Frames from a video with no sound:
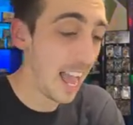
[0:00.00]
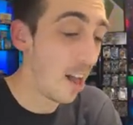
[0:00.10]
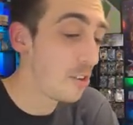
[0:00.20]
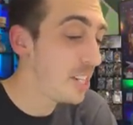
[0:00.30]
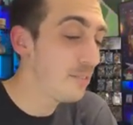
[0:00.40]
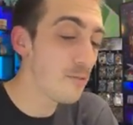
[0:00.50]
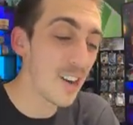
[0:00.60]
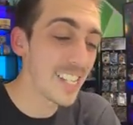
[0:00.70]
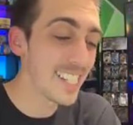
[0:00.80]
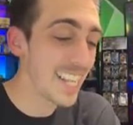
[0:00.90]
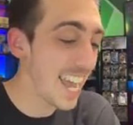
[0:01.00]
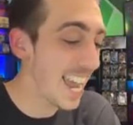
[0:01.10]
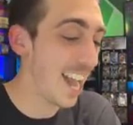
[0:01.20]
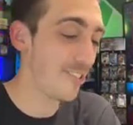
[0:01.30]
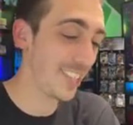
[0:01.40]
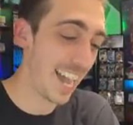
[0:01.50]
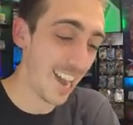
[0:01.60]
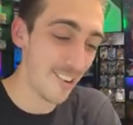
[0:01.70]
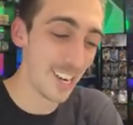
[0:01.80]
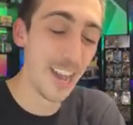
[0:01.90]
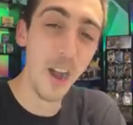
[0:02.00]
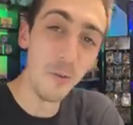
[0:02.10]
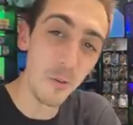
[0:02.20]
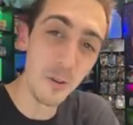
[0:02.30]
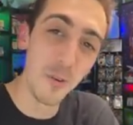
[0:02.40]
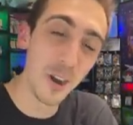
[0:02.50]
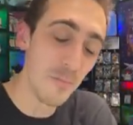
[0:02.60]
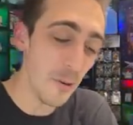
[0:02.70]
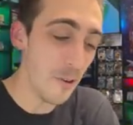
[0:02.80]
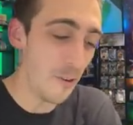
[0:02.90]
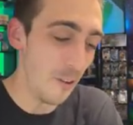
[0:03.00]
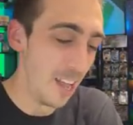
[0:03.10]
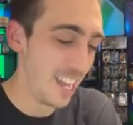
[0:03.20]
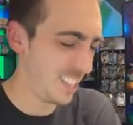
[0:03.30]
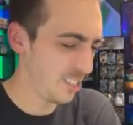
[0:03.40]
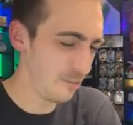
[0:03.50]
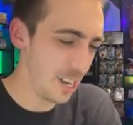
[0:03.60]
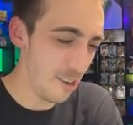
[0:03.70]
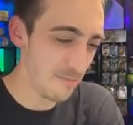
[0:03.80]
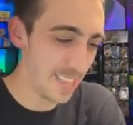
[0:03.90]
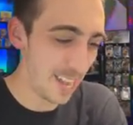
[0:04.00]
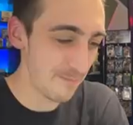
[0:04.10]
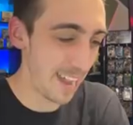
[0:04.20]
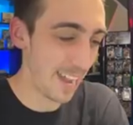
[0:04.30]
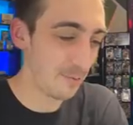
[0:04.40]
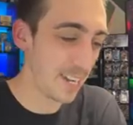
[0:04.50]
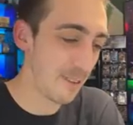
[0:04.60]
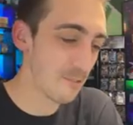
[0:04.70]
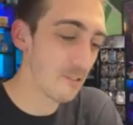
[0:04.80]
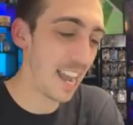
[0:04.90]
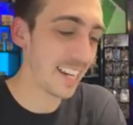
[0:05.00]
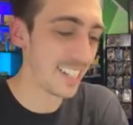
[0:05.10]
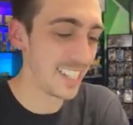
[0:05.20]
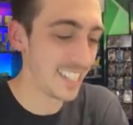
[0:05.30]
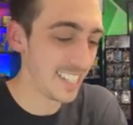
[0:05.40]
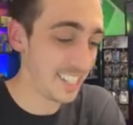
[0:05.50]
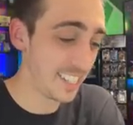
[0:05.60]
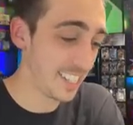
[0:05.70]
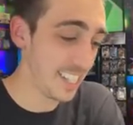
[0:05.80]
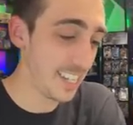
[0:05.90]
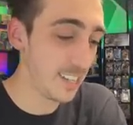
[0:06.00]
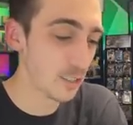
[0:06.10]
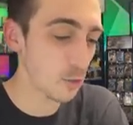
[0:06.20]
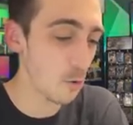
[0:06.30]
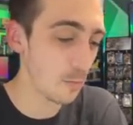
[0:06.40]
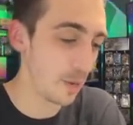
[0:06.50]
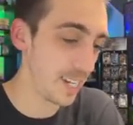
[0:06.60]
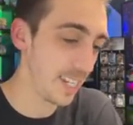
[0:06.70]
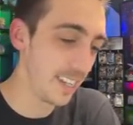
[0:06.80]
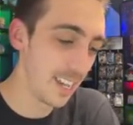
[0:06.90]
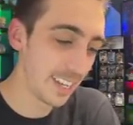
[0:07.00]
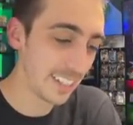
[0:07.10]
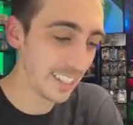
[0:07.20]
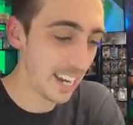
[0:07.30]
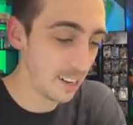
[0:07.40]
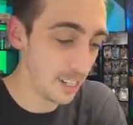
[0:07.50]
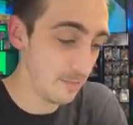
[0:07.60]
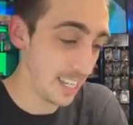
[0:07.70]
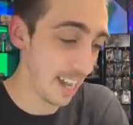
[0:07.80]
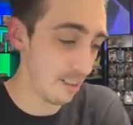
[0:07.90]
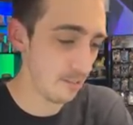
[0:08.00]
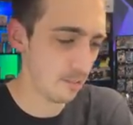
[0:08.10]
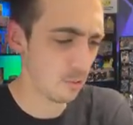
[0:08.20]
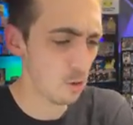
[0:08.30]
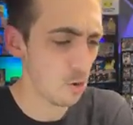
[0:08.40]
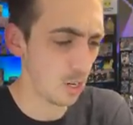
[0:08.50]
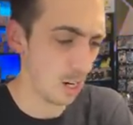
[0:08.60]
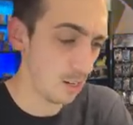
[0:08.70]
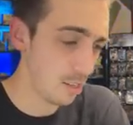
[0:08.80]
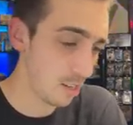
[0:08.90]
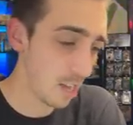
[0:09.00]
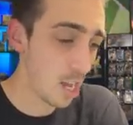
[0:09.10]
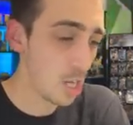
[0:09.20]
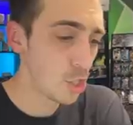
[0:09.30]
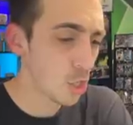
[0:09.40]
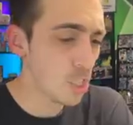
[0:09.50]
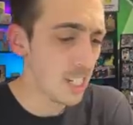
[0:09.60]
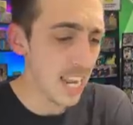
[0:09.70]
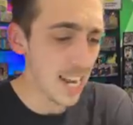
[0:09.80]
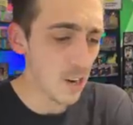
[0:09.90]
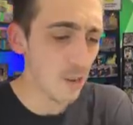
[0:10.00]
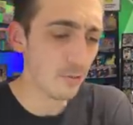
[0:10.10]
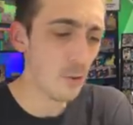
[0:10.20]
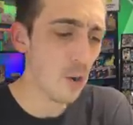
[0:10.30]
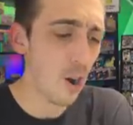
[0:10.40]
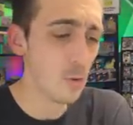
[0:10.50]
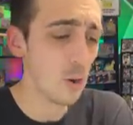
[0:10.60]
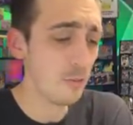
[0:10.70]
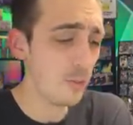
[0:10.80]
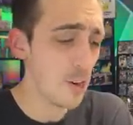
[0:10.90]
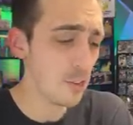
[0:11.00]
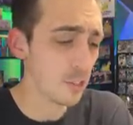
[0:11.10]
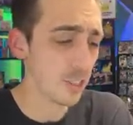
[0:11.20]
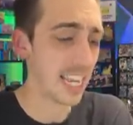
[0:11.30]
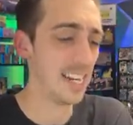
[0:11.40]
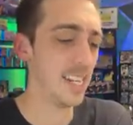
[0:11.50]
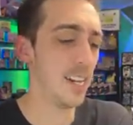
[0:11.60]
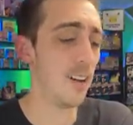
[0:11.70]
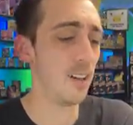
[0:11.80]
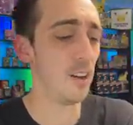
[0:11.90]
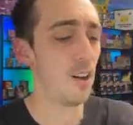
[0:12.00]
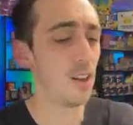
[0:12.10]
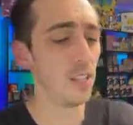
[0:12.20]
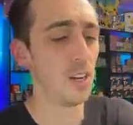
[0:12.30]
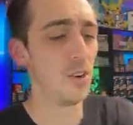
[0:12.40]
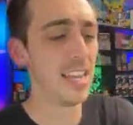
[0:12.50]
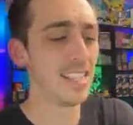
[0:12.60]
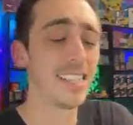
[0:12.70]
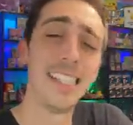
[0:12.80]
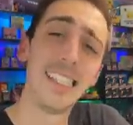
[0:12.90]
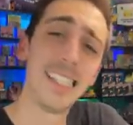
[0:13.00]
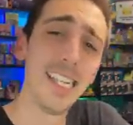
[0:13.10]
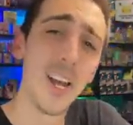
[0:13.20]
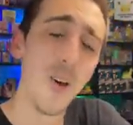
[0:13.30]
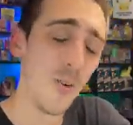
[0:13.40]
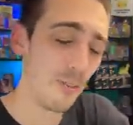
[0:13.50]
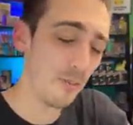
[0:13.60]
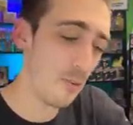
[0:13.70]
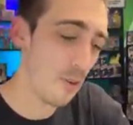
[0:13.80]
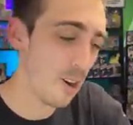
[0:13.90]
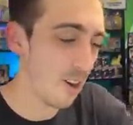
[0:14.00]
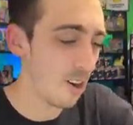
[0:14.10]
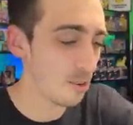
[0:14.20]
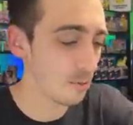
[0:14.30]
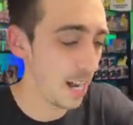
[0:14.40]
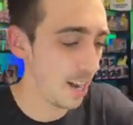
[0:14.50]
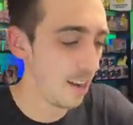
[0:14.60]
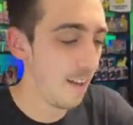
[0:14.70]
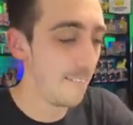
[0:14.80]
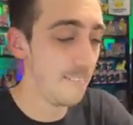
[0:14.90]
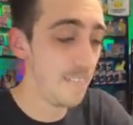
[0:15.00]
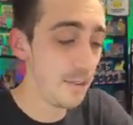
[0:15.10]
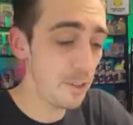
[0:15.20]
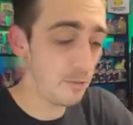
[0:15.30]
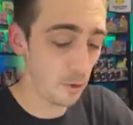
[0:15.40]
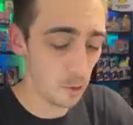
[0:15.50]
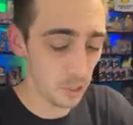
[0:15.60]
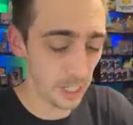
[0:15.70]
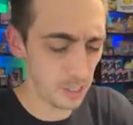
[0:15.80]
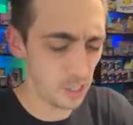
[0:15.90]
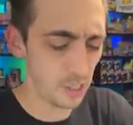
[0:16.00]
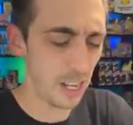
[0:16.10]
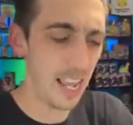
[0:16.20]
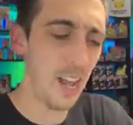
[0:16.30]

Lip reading: I don't even want to say out loud what we want to pull until we open that pack. We got Maractus, Sinistee, Scorbunny, Galarian Meowth, Krogunk, Turtonator for our reverse, and a non-holo Cincino for our rare. Vivid Voltage.